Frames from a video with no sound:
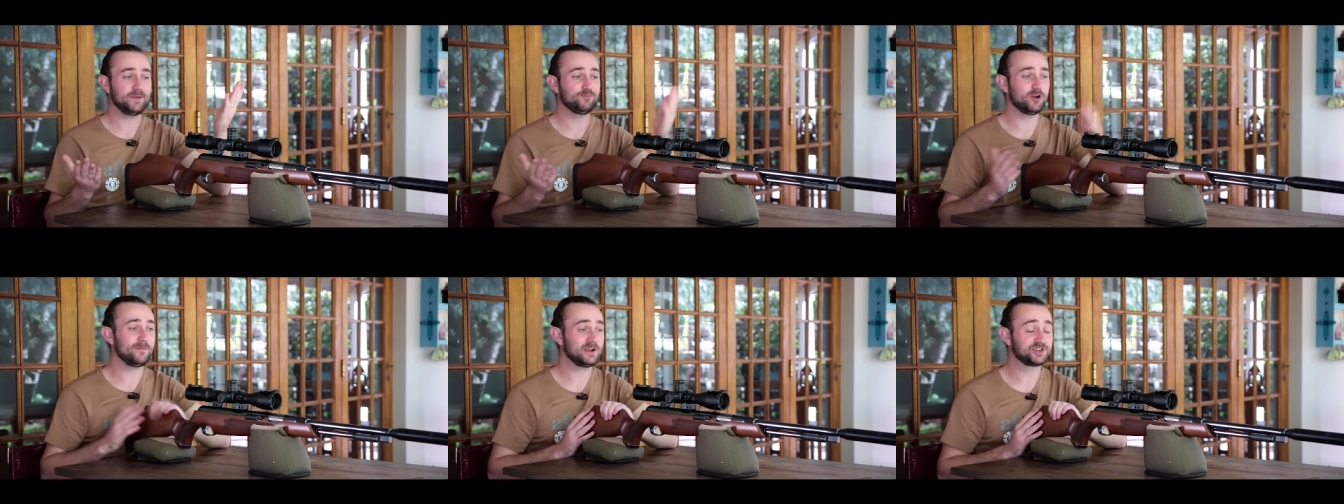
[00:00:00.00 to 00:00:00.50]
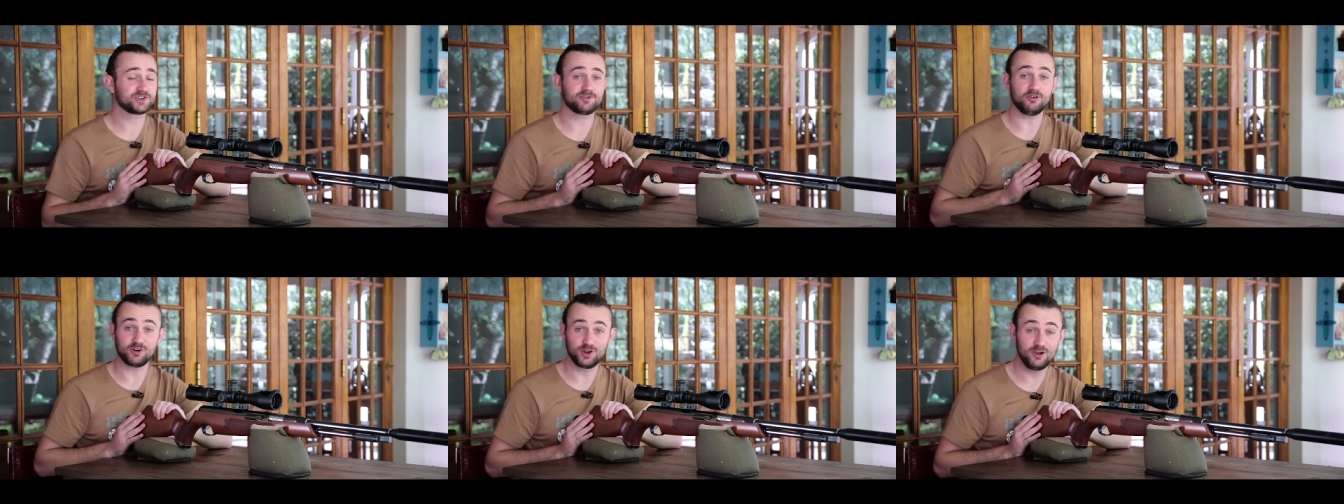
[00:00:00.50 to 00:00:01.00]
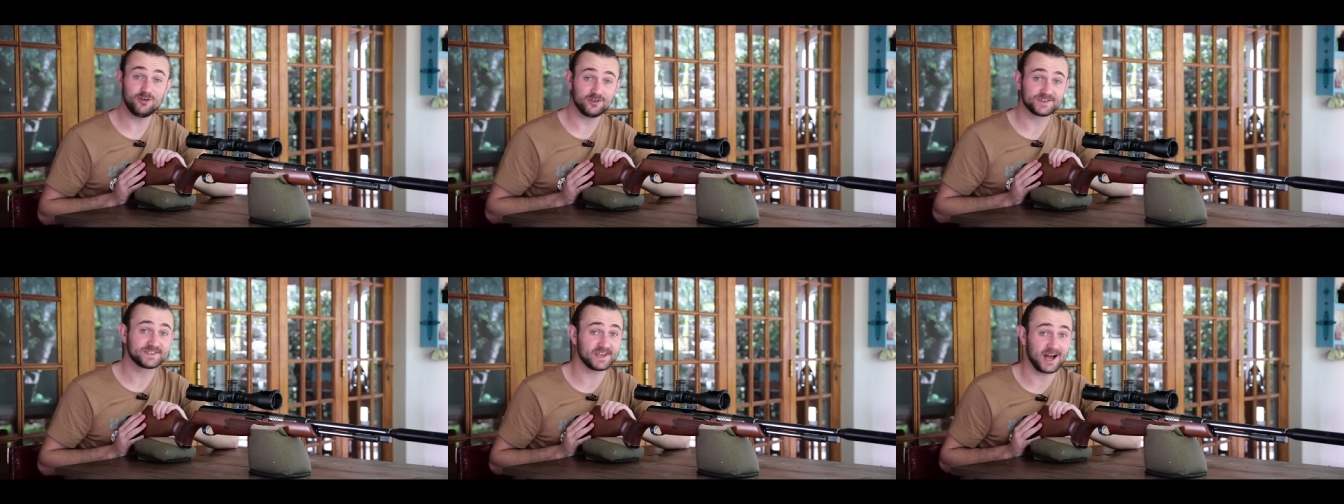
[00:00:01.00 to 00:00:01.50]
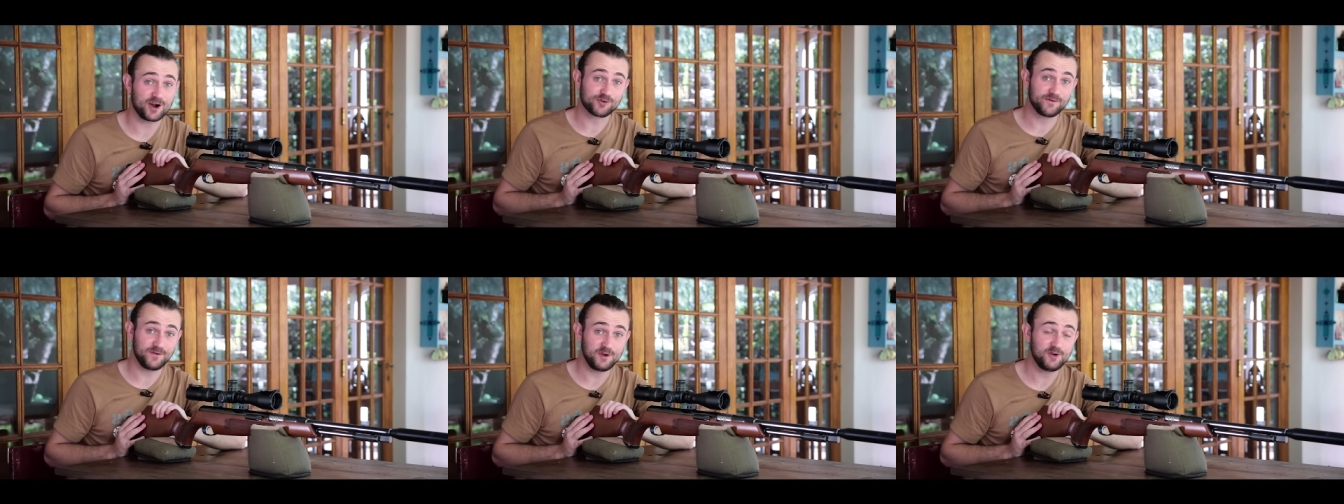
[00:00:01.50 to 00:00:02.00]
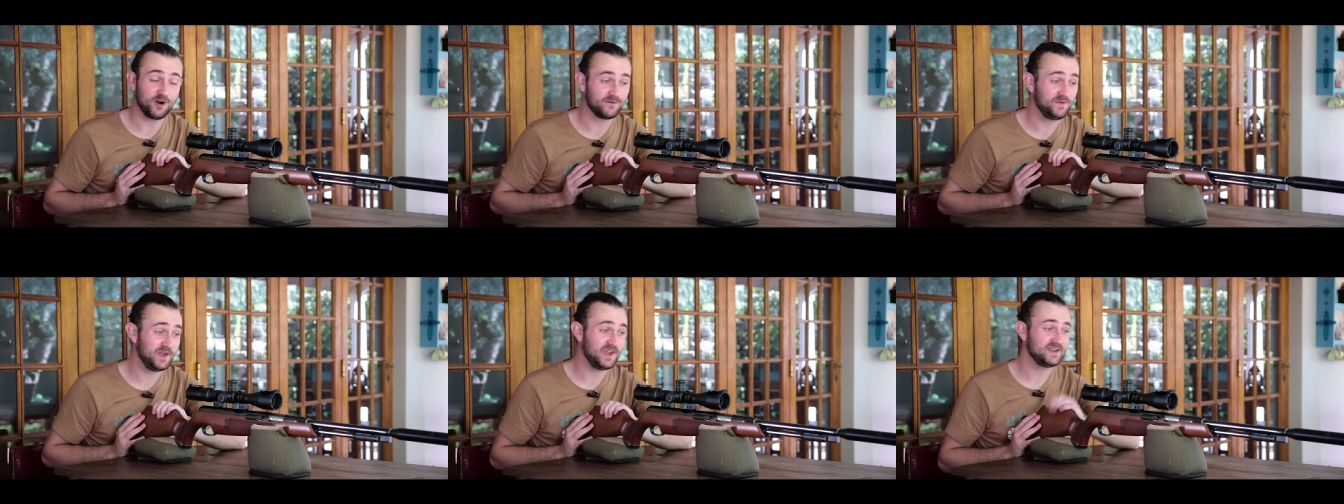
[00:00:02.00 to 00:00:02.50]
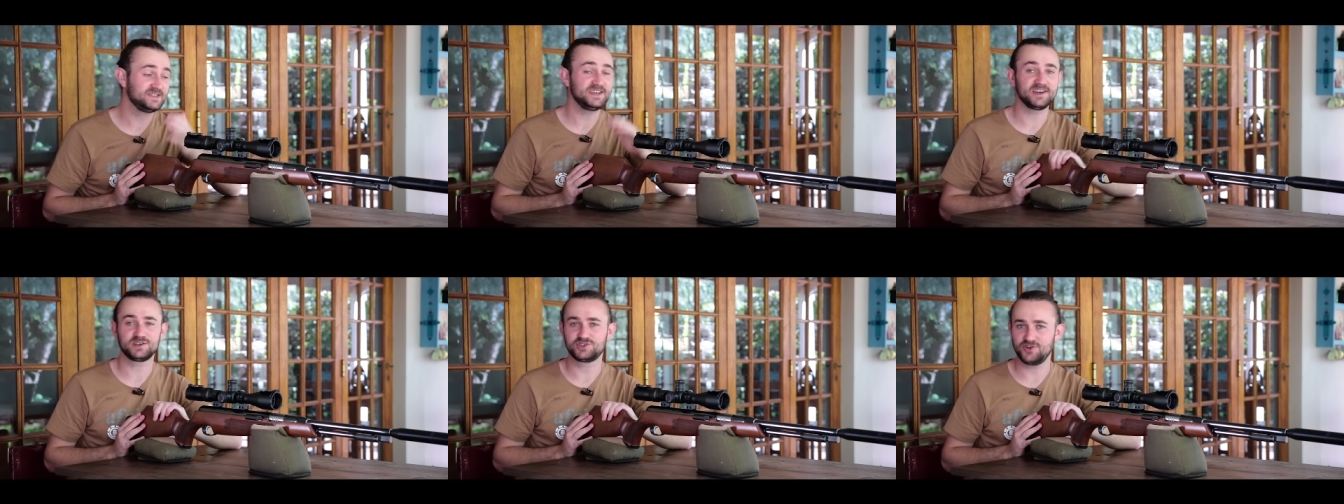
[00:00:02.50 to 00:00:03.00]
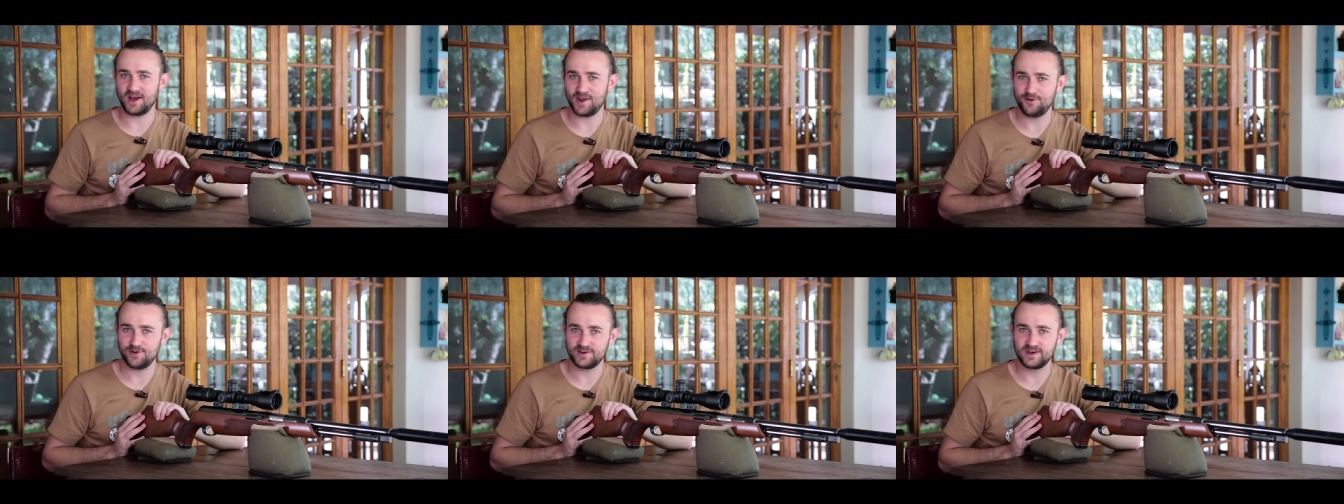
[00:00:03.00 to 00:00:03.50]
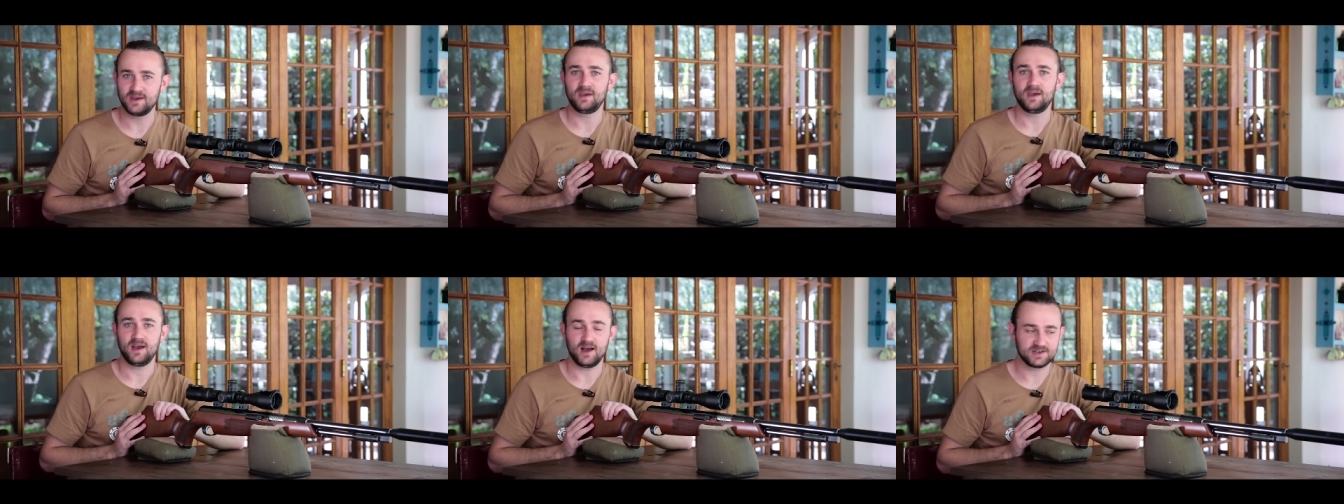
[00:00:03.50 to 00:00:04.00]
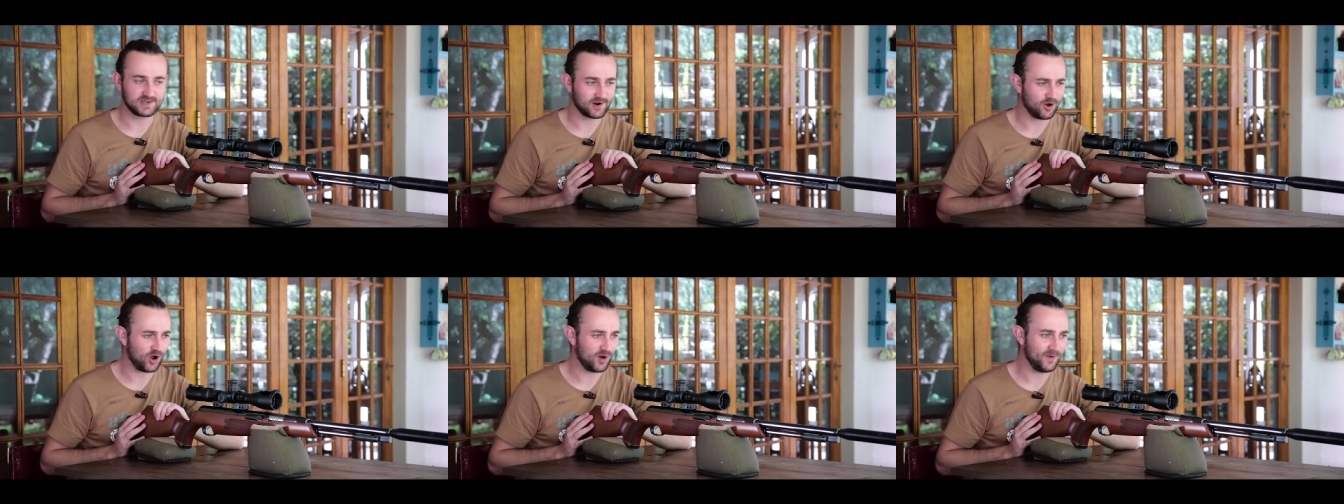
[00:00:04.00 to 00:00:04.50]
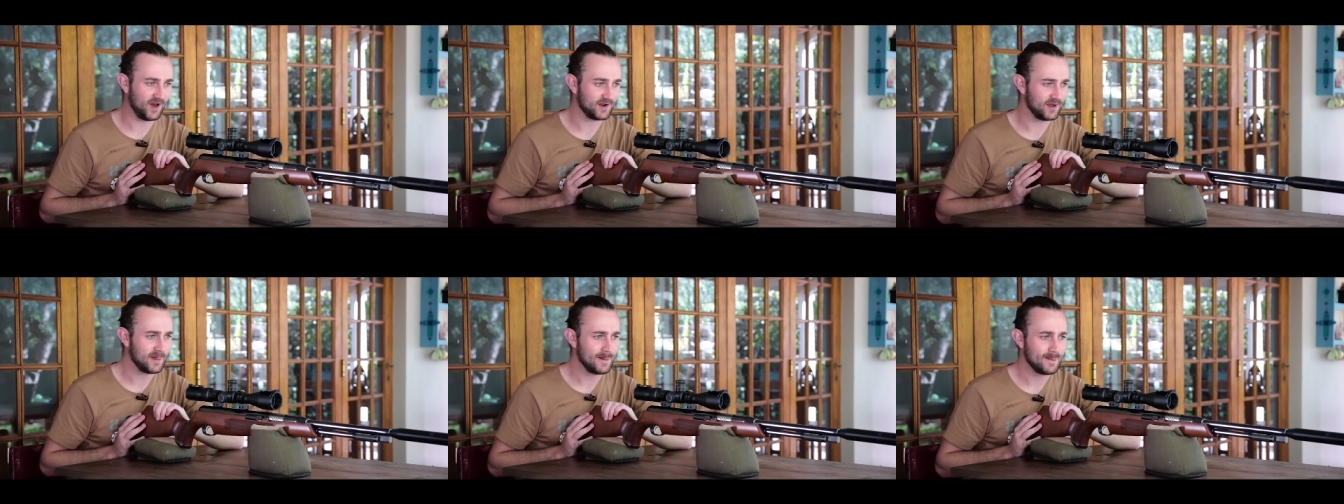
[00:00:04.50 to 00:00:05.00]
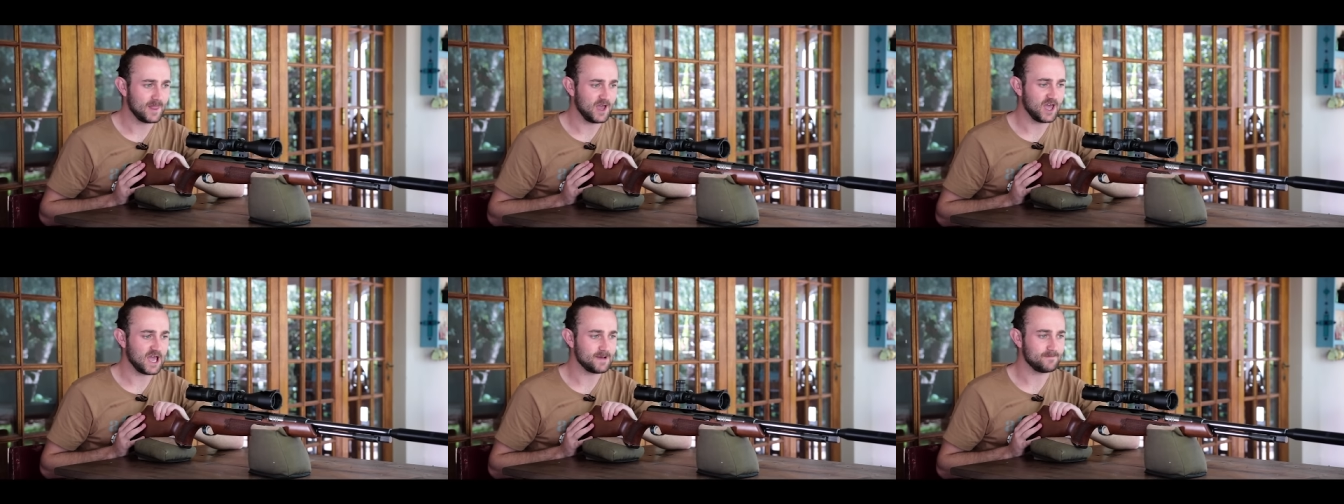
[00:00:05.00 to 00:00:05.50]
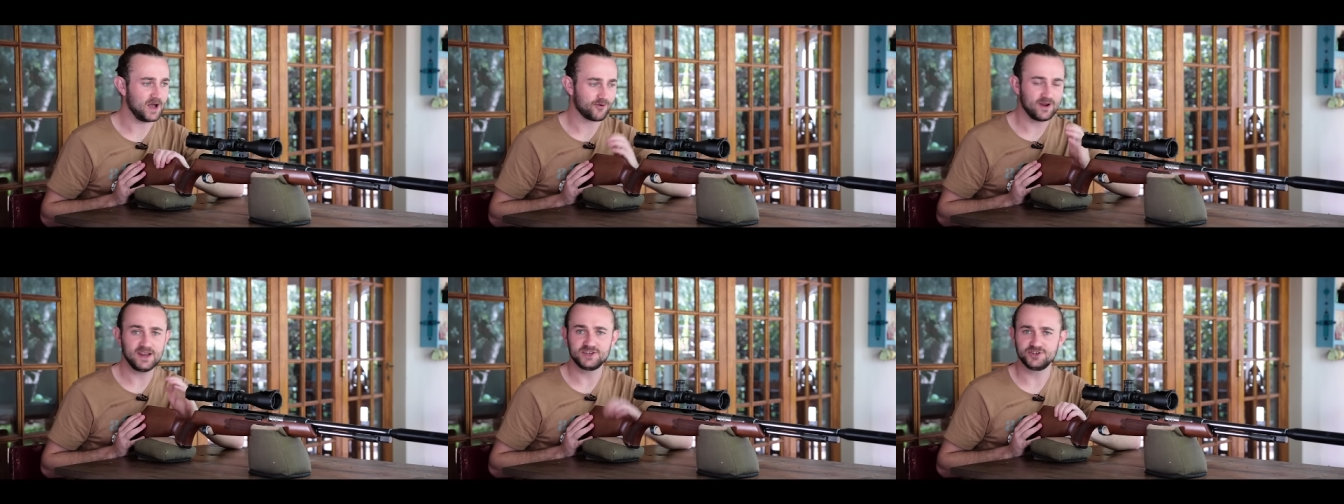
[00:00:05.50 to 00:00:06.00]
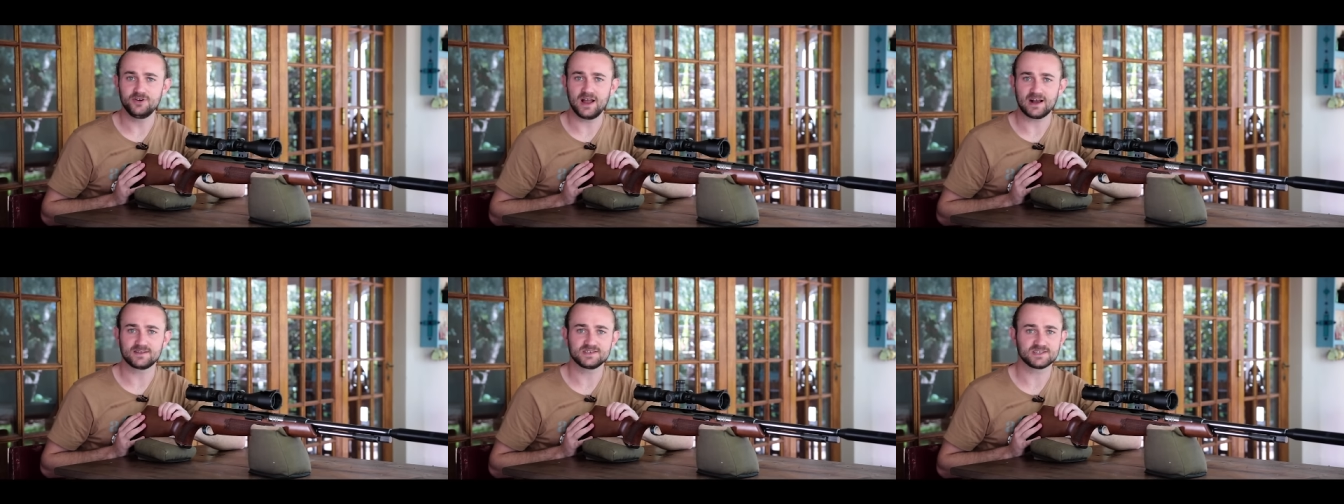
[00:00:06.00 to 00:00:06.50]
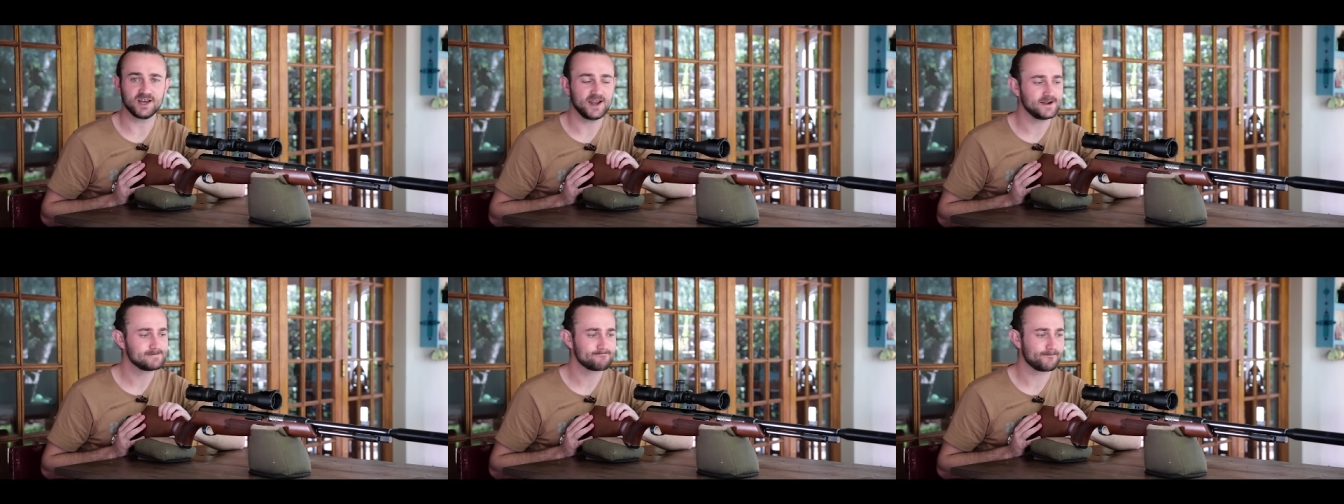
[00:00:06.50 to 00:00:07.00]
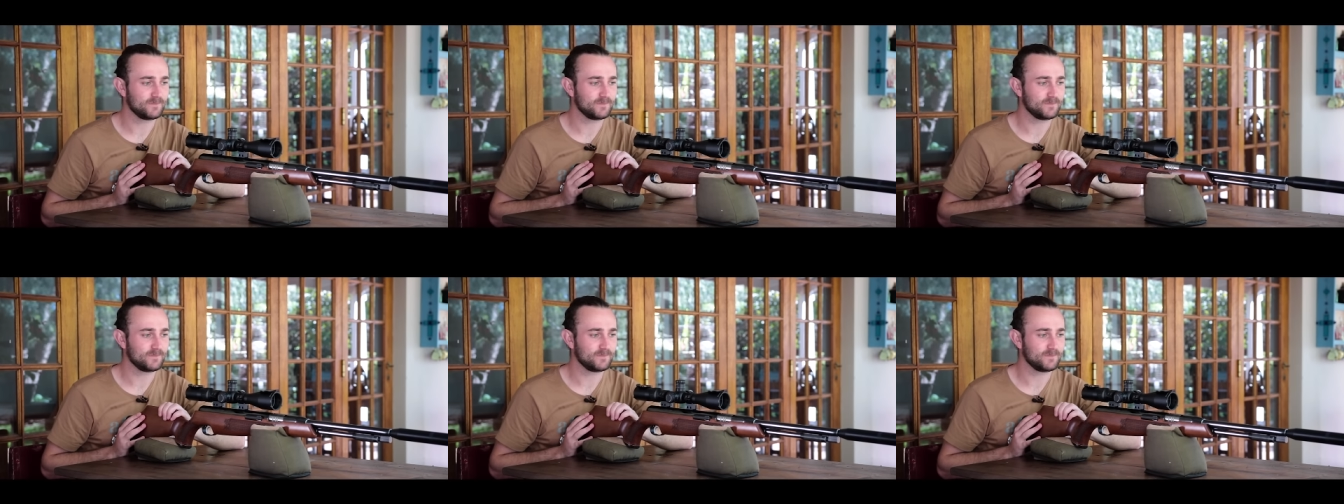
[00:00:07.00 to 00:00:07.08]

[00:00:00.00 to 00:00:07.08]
that pretty much concludes our review of the TX200 Hunter Carbine. I really do like this gun.